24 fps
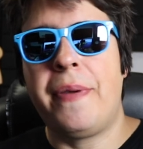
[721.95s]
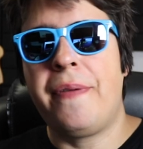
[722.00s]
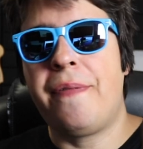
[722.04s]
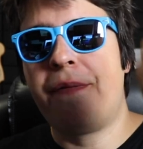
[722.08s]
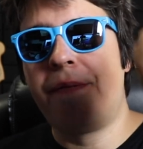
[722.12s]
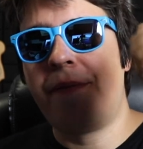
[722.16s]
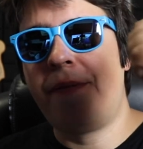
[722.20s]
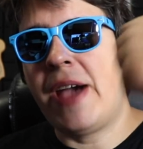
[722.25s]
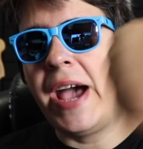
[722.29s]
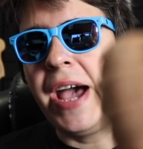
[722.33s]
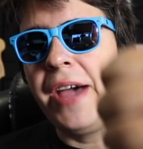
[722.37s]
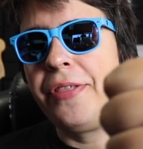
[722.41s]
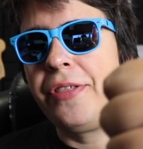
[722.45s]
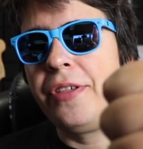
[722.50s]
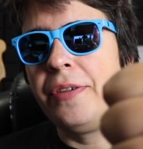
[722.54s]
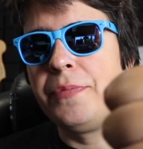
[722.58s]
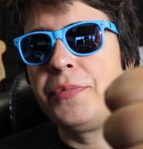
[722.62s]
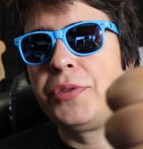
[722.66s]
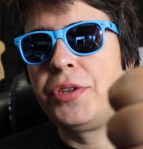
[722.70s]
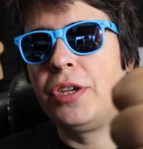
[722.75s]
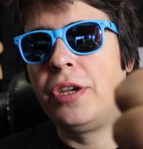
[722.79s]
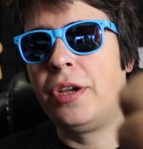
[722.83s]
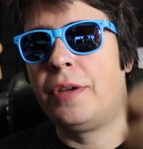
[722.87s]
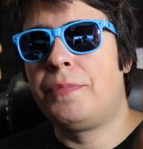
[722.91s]
a fat
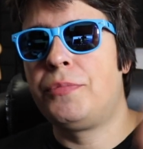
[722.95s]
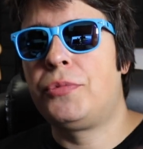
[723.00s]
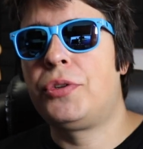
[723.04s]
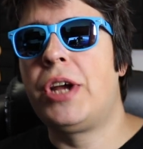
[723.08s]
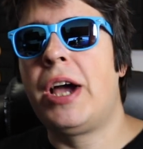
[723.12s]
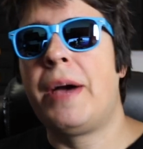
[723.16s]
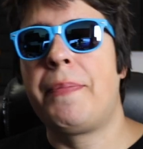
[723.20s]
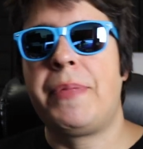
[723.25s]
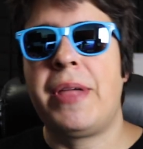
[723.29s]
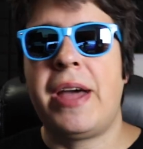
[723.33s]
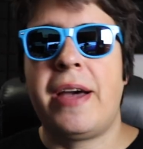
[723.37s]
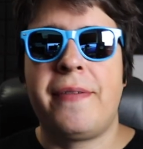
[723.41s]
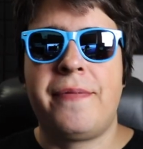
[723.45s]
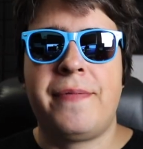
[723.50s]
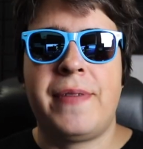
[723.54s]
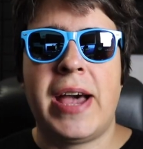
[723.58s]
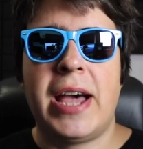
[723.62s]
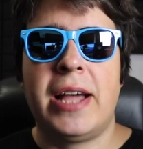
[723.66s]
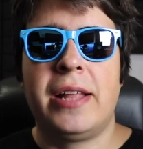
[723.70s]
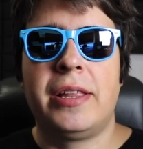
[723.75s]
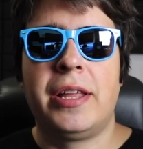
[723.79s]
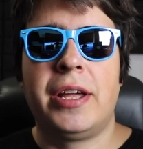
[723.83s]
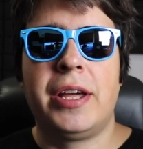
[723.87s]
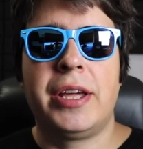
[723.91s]
thumbs up, drop that
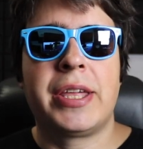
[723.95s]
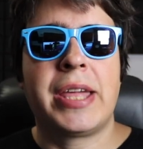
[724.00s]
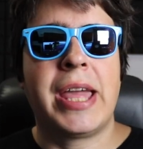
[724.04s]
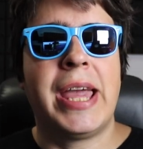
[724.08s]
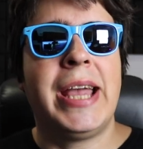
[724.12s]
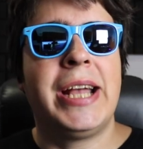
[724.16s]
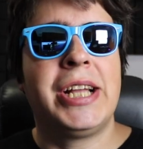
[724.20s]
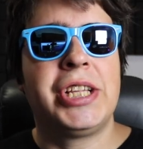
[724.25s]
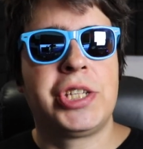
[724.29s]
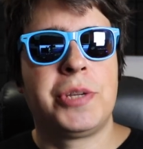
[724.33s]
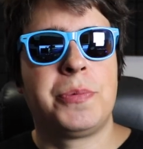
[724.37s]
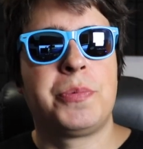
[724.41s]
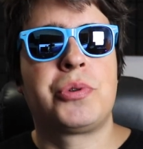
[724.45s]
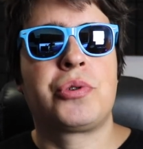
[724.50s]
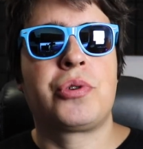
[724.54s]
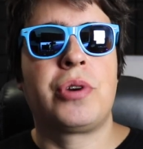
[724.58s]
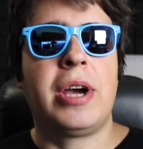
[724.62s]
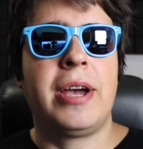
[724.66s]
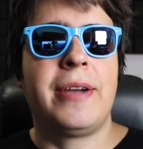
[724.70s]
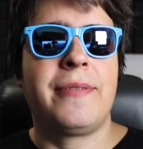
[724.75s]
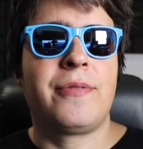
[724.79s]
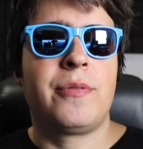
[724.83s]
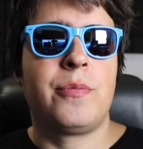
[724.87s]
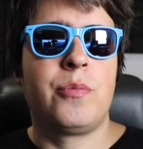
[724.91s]
fat like, and
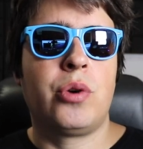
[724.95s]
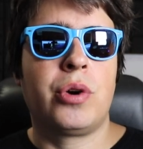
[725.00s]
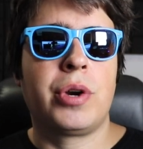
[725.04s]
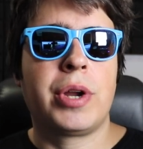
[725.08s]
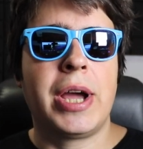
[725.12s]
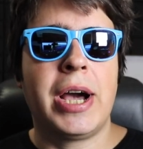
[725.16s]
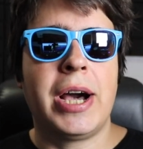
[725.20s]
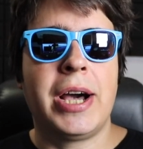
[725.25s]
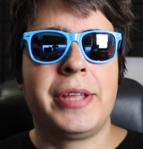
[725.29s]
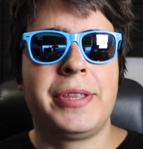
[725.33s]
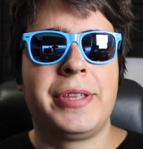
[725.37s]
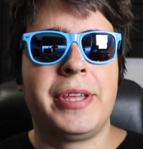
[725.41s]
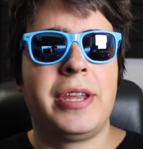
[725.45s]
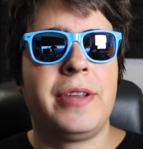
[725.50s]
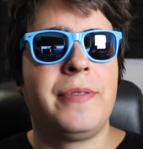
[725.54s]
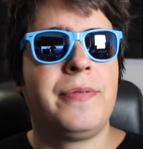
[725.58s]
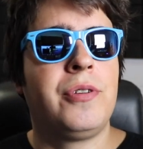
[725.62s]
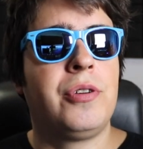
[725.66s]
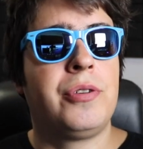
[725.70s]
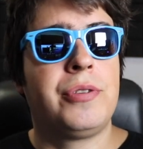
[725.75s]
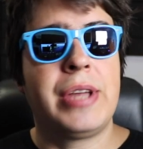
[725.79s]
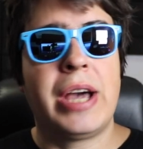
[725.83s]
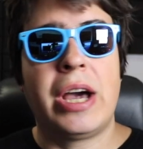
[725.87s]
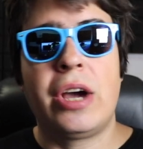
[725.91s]
subscribe for more content
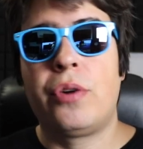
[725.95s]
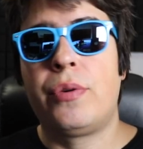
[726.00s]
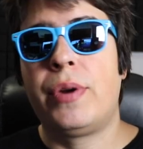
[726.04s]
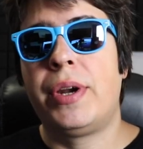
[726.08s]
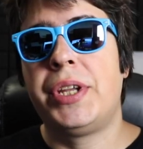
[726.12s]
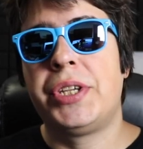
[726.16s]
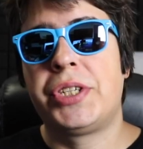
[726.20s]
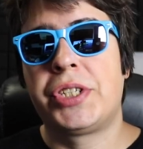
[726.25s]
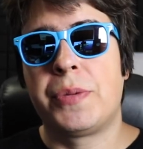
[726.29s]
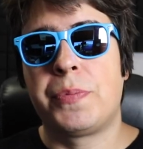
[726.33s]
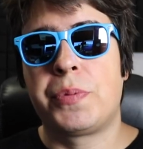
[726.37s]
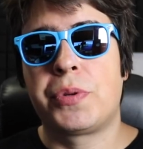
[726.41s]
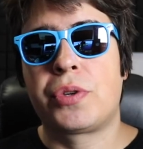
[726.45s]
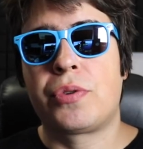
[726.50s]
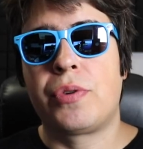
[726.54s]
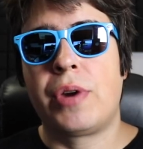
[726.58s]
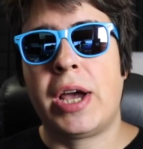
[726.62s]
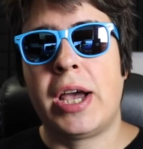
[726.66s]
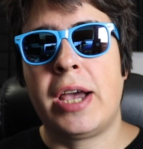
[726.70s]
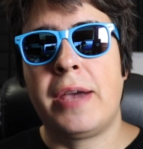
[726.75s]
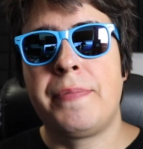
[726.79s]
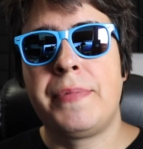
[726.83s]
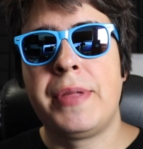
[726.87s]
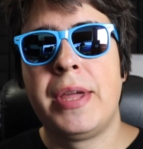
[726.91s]
if you're not already
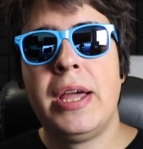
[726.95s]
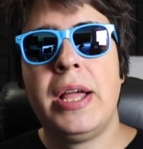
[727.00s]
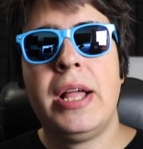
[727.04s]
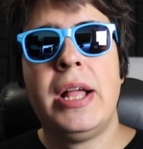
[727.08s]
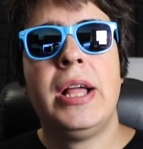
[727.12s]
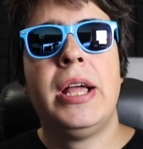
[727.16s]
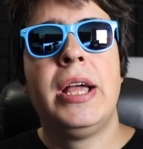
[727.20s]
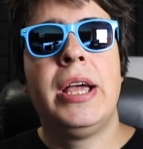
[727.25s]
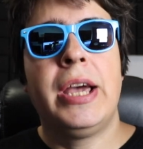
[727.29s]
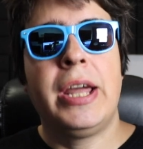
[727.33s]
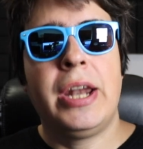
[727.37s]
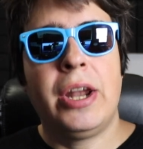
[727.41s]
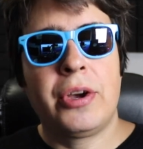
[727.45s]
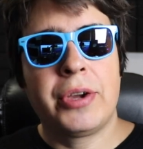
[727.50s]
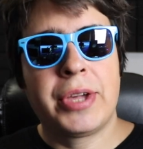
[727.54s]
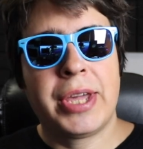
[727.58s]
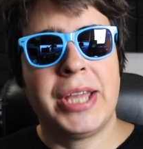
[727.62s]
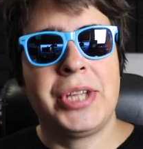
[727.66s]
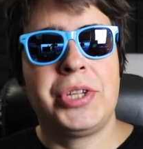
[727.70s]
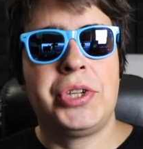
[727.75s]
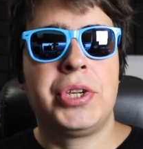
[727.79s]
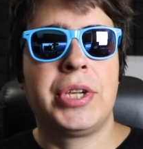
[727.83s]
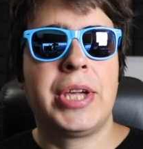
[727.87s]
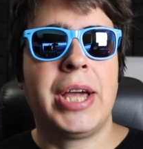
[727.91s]
subscribed. And I'll
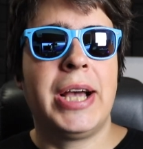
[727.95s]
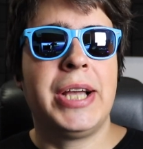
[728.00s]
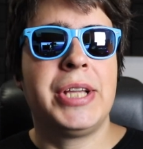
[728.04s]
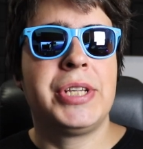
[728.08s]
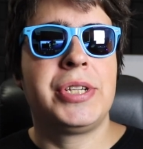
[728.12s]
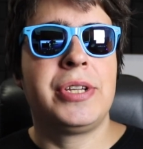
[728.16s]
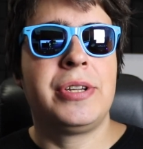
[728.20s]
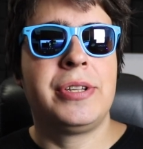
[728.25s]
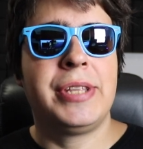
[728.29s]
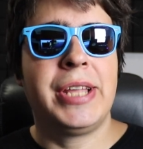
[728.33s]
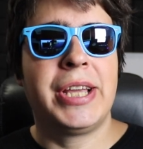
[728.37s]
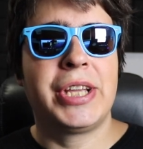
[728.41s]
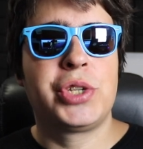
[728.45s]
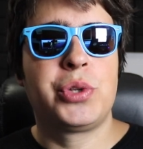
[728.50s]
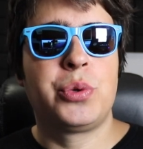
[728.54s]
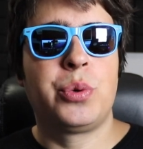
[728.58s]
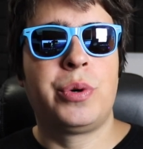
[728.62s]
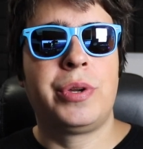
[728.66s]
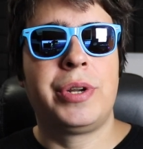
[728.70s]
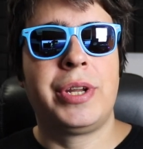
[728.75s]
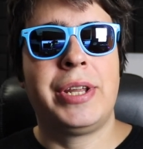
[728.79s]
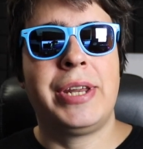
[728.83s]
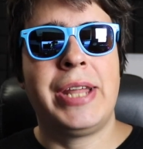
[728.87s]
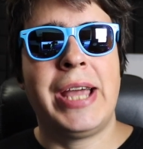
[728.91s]
catch you guys in the next
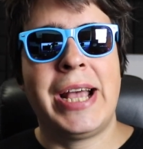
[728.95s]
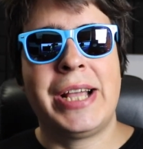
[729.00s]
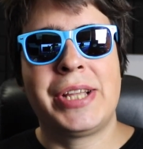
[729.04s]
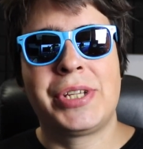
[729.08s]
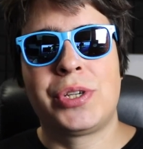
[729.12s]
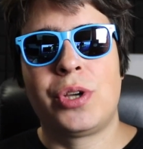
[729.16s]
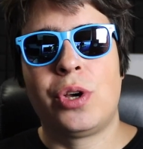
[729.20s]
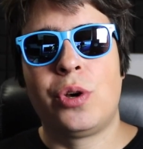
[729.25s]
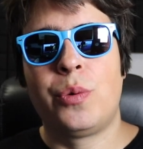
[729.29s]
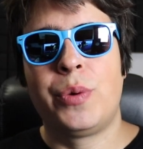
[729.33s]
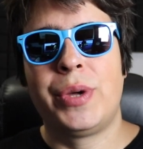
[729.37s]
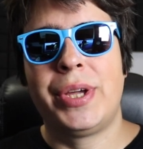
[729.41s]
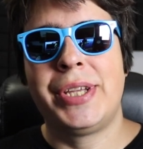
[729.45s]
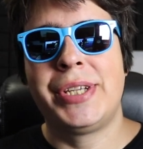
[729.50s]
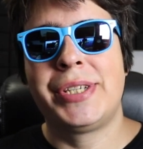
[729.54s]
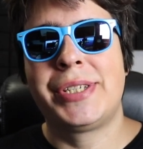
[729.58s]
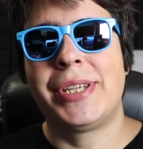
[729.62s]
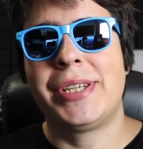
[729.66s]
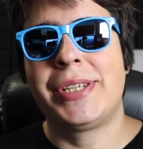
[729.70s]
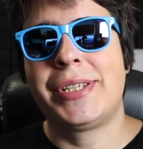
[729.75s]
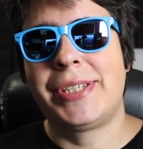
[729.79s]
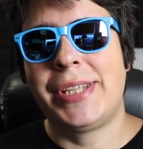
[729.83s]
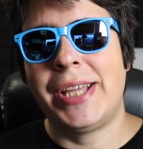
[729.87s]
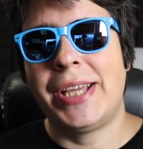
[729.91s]
one. And as
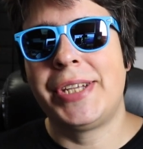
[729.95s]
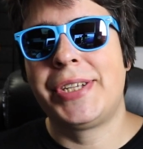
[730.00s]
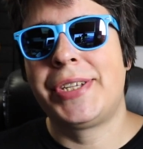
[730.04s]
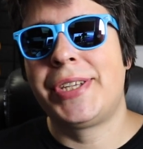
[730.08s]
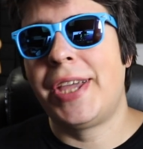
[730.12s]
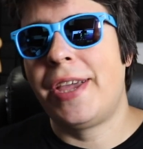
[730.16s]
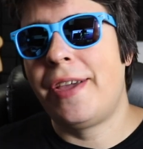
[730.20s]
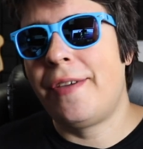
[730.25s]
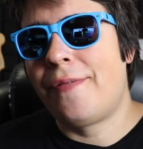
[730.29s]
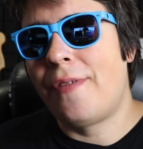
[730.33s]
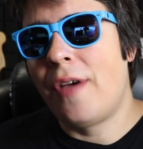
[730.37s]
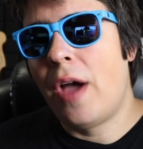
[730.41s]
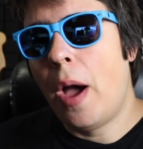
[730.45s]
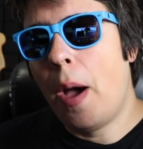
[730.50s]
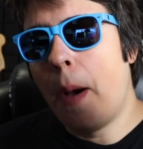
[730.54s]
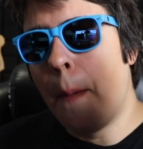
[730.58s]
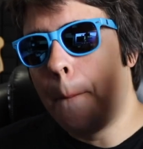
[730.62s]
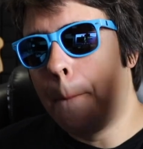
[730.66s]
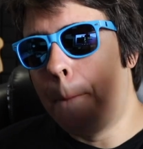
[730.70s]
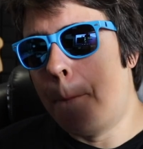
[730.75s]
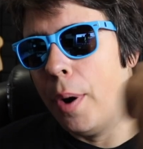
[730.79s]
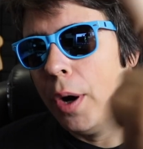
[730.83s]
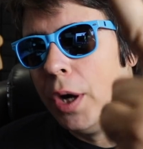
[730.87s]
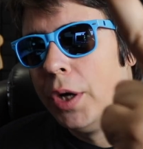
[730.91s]
always, stay safe.
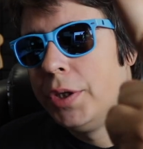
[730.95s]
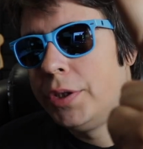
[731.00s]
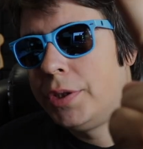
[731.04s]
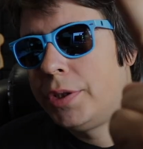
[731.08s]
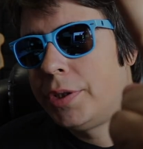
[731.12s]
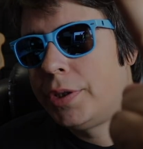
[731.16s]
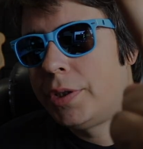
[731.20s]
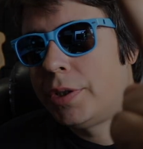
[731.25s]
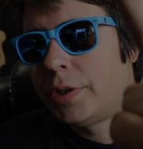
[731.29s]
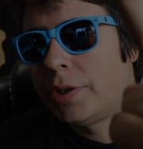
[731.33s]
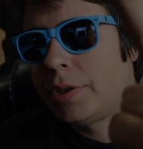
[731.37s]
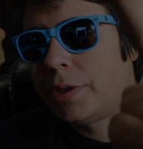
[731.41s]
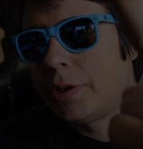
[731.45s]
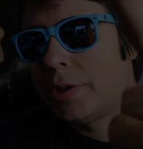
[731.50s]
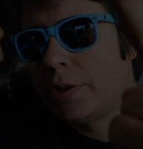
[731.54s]
Peace.